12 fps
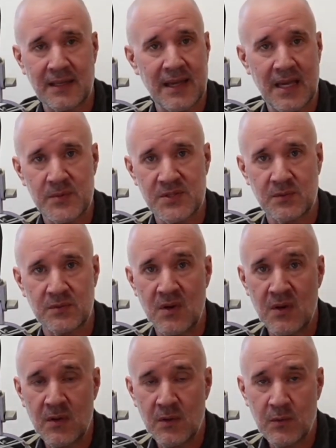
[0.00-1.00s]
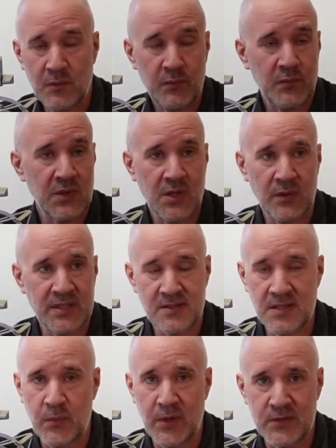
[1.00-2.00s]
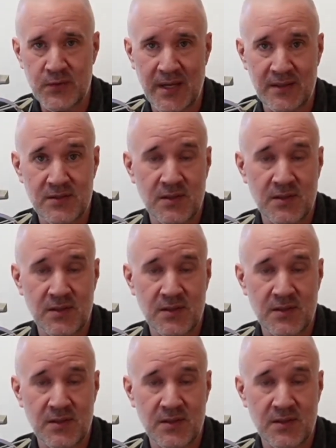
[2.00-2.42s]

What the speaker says: cabs and going in subway trains.